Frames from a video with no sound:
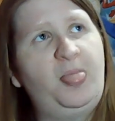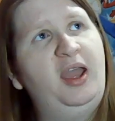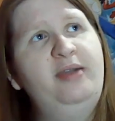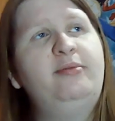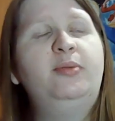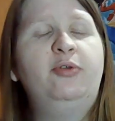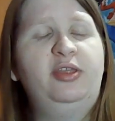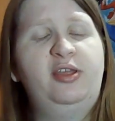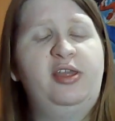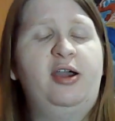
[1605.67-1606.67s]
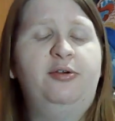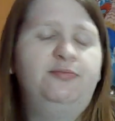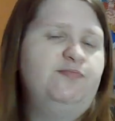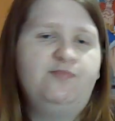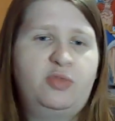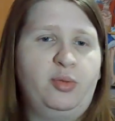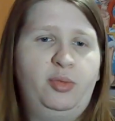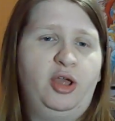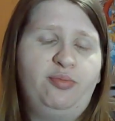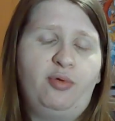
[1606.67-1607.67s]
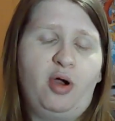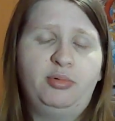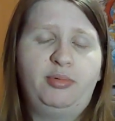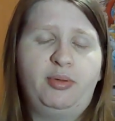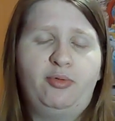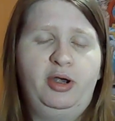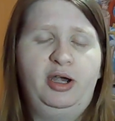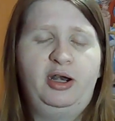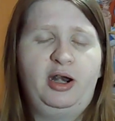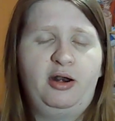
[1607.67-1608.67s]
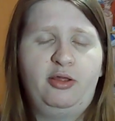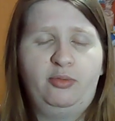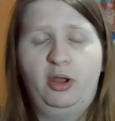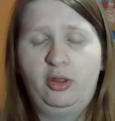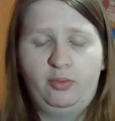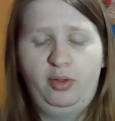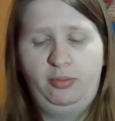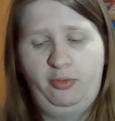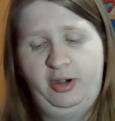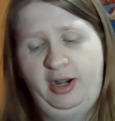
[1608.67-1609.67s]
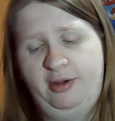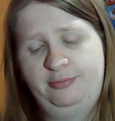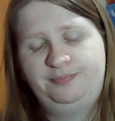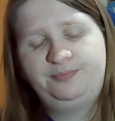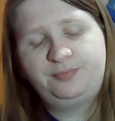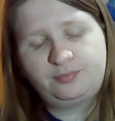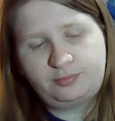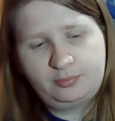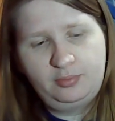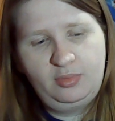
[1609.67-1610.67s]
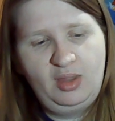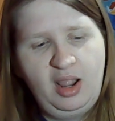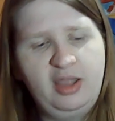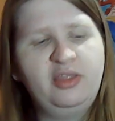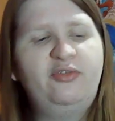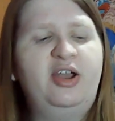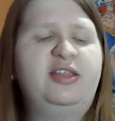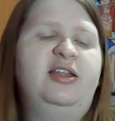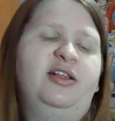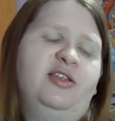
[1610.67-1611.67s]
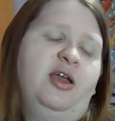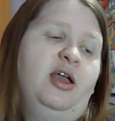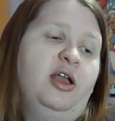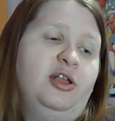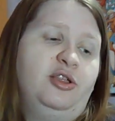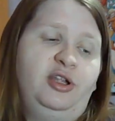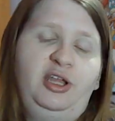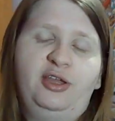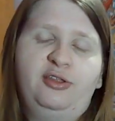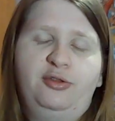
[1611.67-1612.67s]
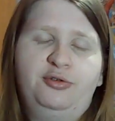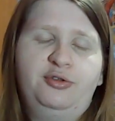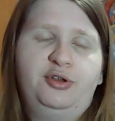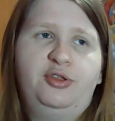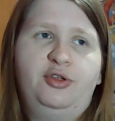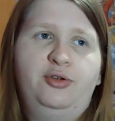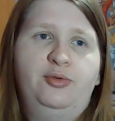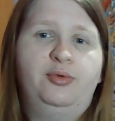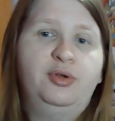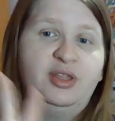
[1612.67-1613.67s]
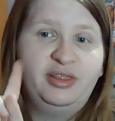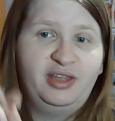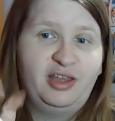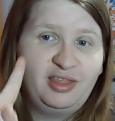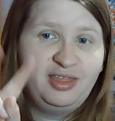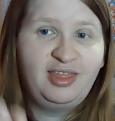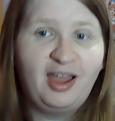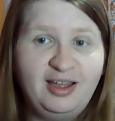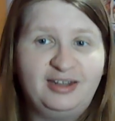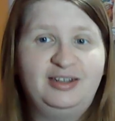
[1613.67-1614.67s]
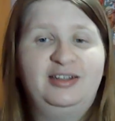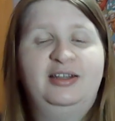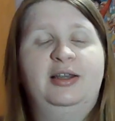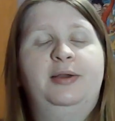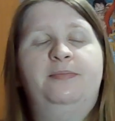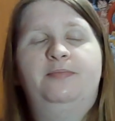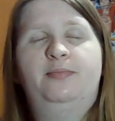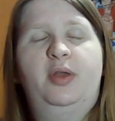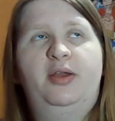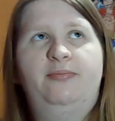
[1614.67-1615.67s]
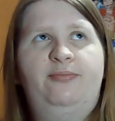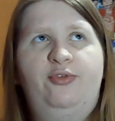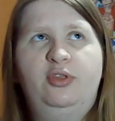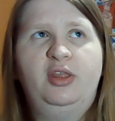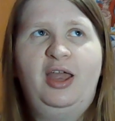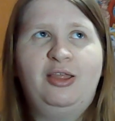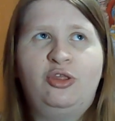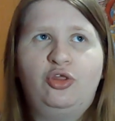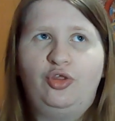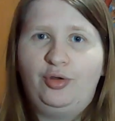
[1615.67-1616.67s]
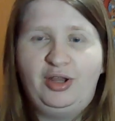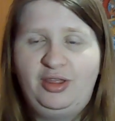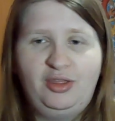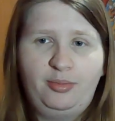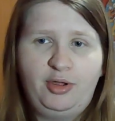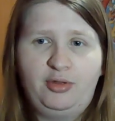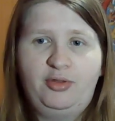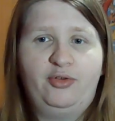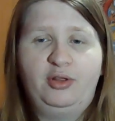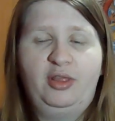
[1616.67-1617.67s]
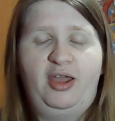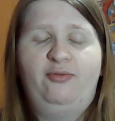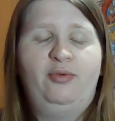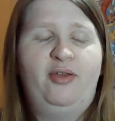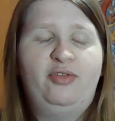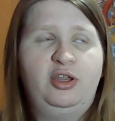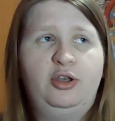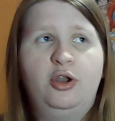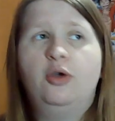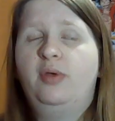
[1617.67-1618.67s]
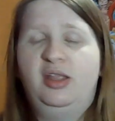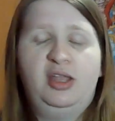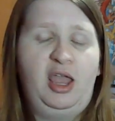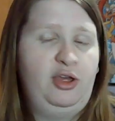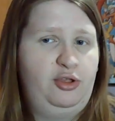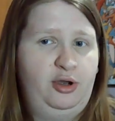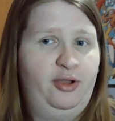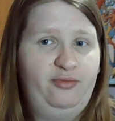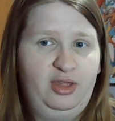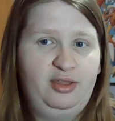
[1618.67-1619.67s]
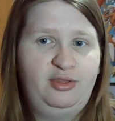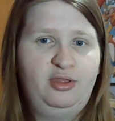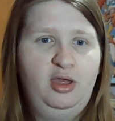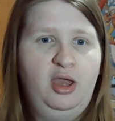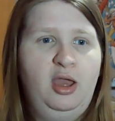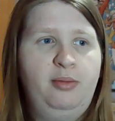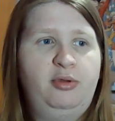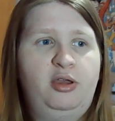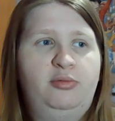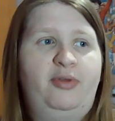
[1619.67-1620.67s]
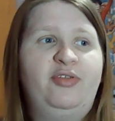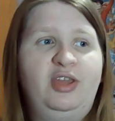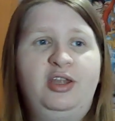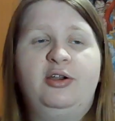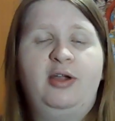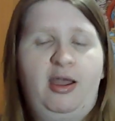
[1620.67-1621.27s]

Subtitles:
I am going to point this out. Someone else probably pointed it out as well, or will point it out. It's the fact that it's Ginny is allergic to the sun. For the last 30-some years of her life, we have seen no indication of this, because we've seen her